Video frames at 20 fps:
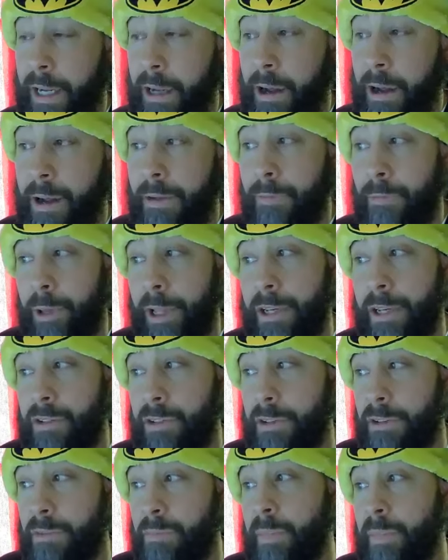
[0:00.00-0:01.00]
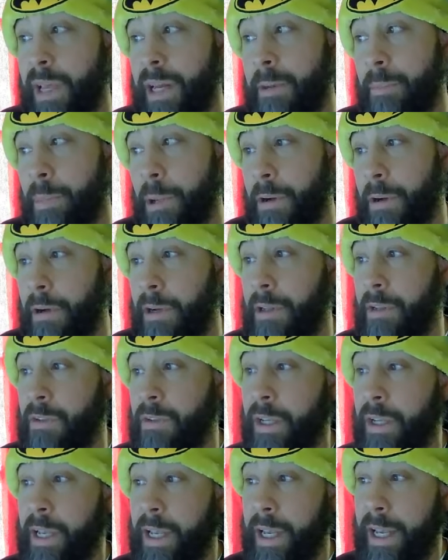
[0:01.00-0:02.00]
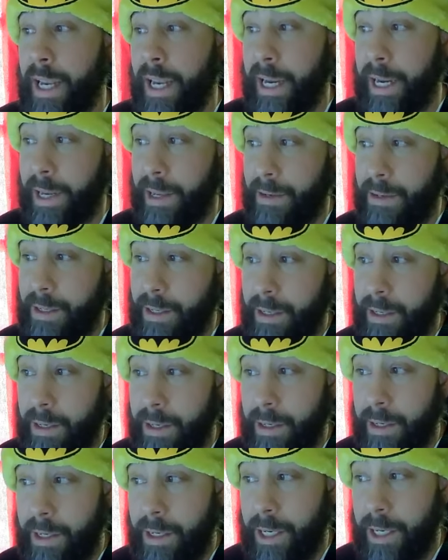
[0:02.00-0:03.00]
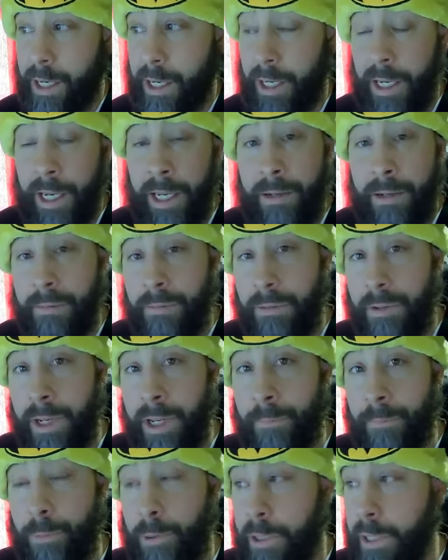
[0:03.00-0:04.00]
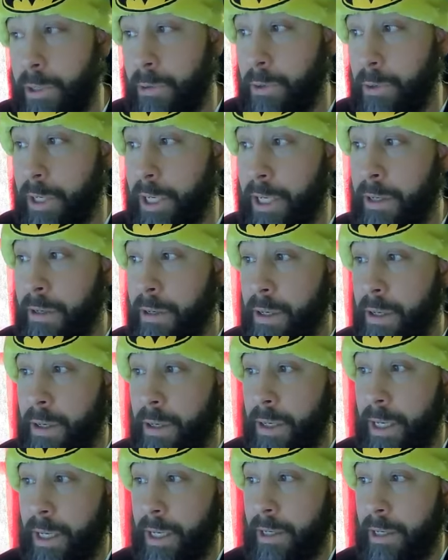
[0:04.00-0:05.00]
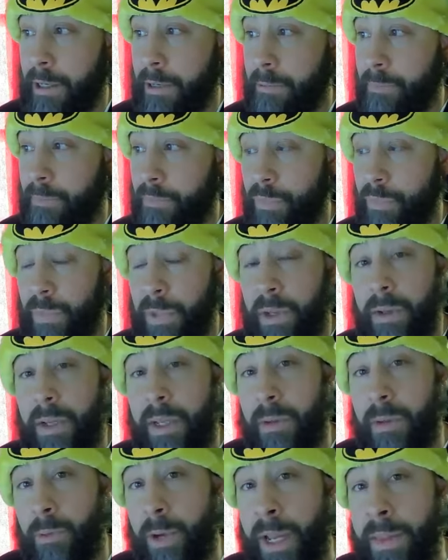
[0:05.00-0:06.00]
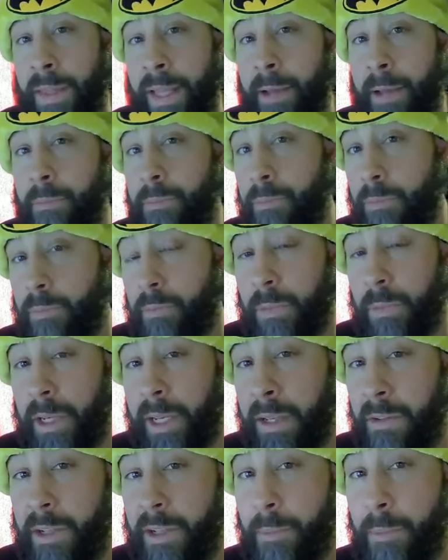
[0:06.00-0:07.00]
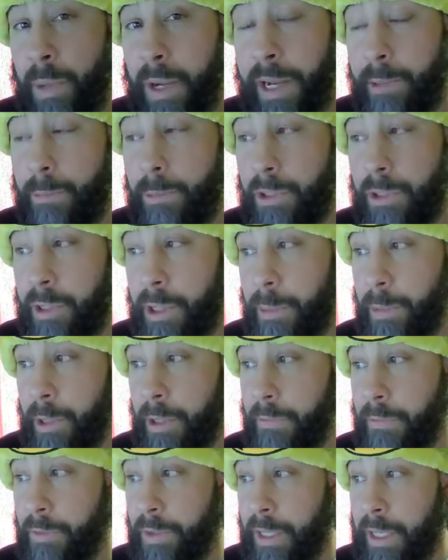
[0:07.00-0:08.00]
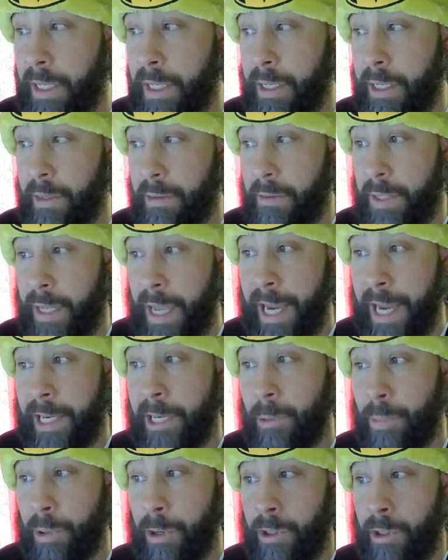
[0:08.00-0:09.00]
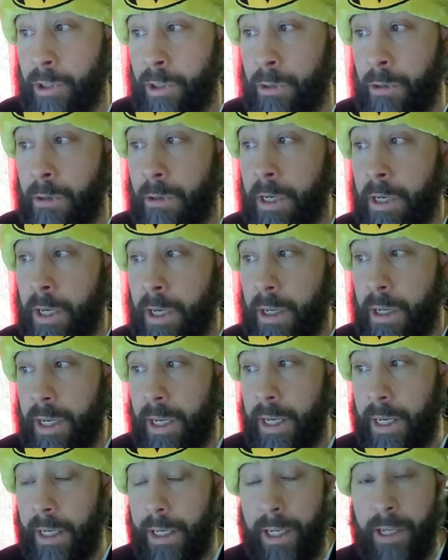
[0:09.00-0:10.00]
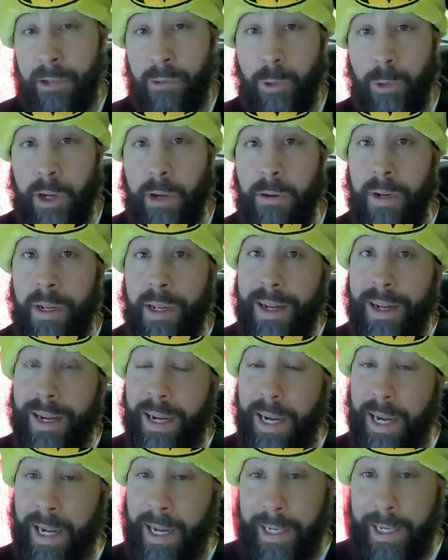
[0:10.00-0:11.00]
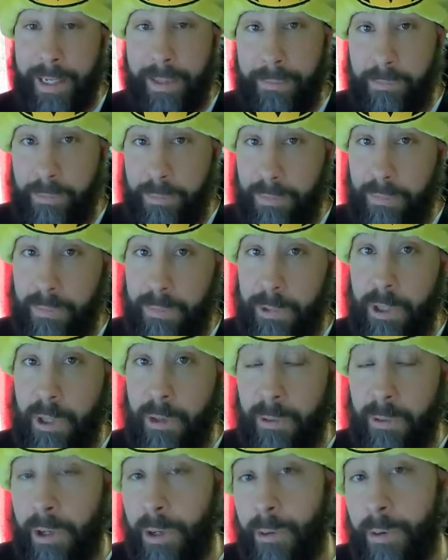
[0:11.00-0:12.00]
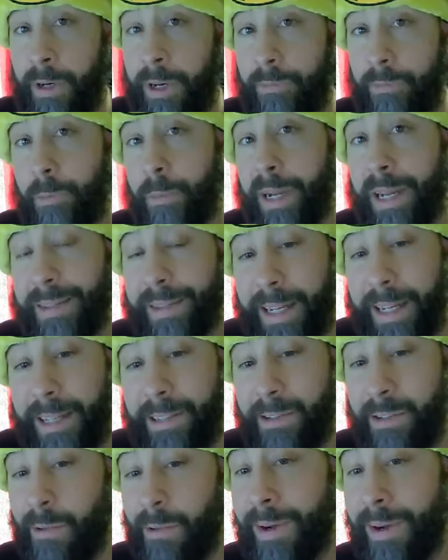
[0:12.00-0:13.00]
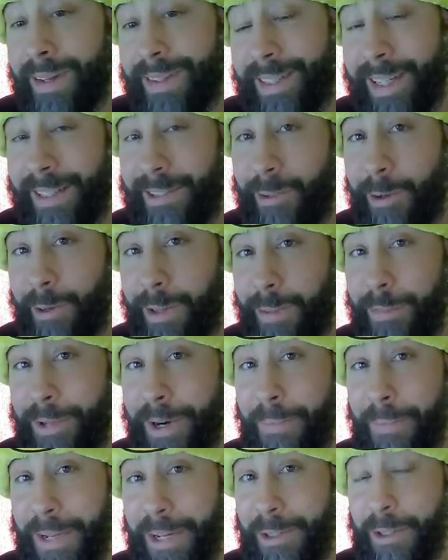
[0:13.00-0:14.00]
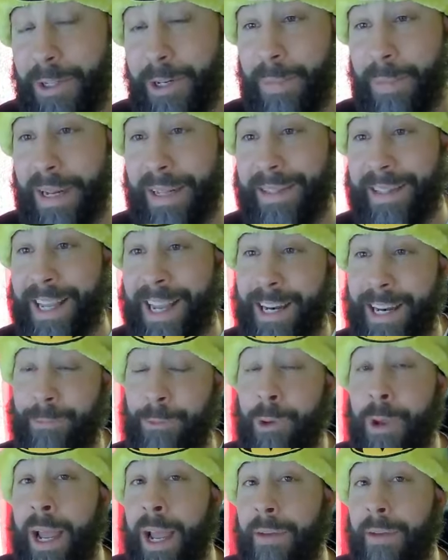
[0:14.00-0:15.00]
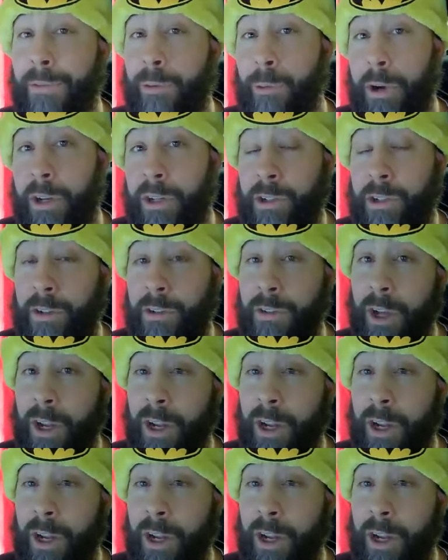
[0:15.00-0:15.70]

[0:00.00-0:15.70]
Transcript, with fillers: hot flashes, menopause, and in infertility, um, and that is combined with some of the the acupuncture uh, as well. I don't know enough about that, so that's all I'm going to mention about that. If you have questions,